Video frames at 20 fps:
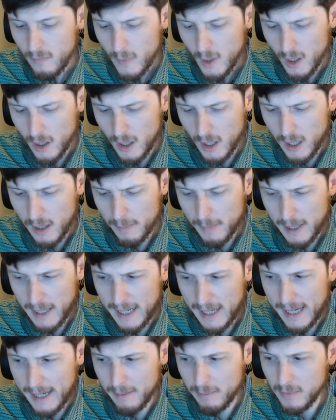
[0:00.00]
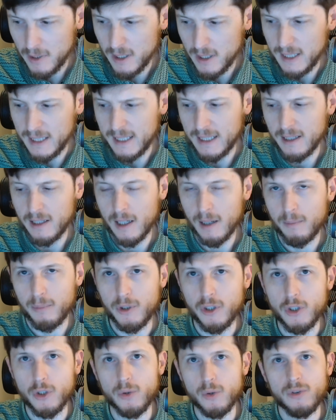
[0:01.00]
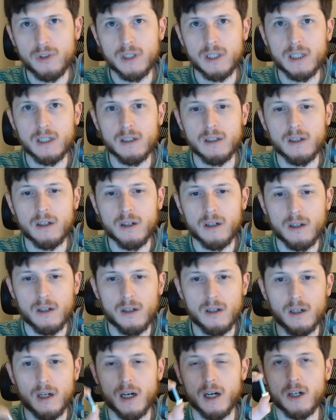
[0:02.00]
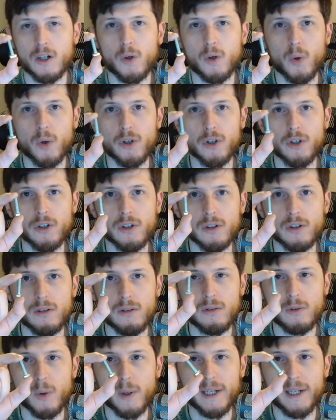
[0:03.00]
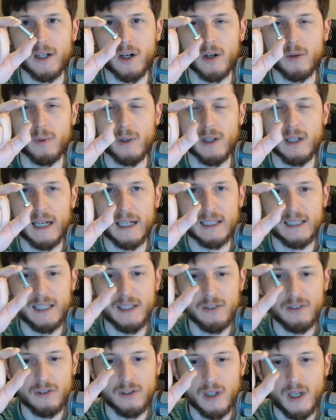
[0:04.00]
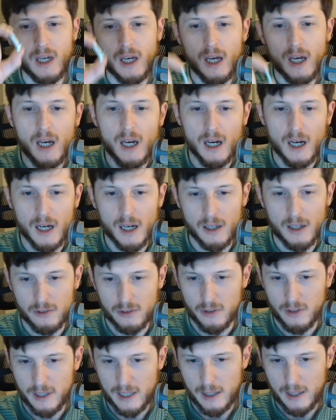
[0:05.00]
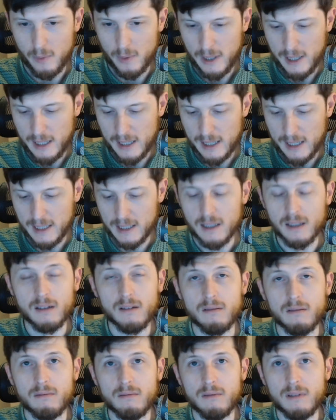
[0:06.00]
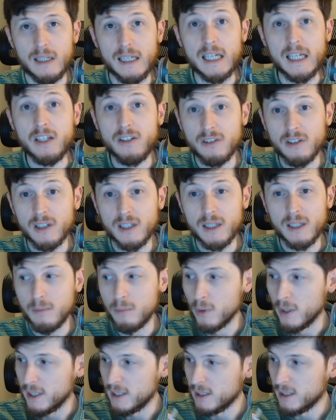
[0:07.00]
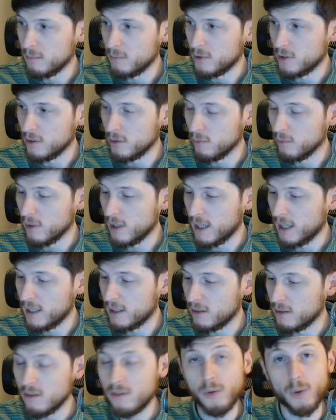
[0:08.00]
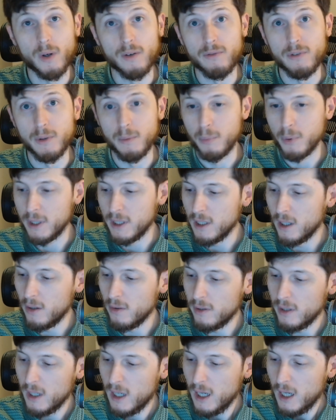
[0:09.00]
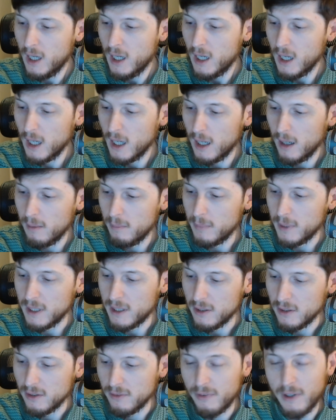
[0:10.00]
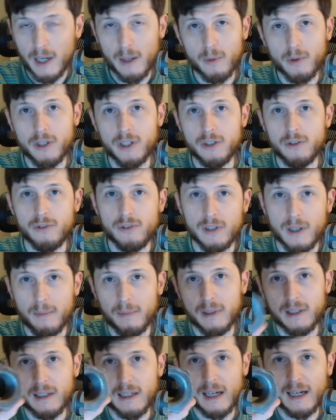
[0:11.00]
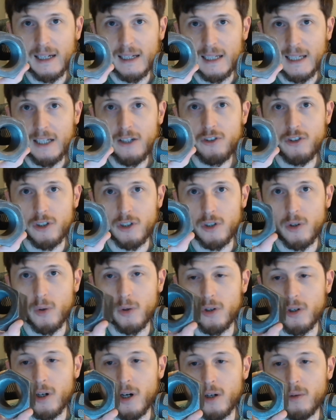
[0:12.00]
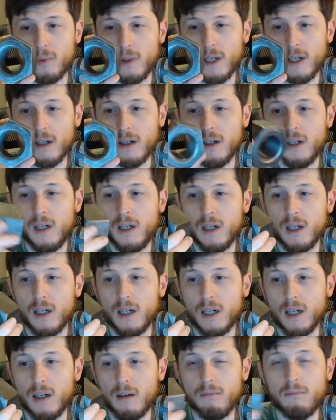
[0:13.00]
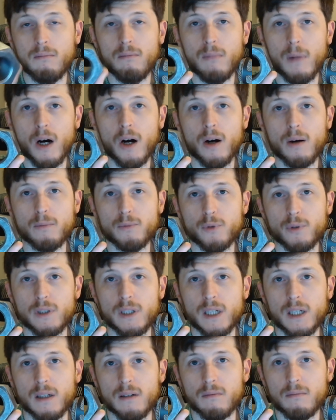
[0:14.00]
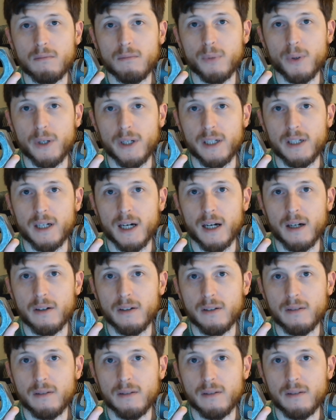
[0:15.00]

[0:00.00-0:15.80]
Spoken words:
I am going to end up using quarter 20 hardware like this, so that way I can easily bring them to the right torque for the preload, because if I were to use something like 1.25" hardware, my arms would get pretty tired.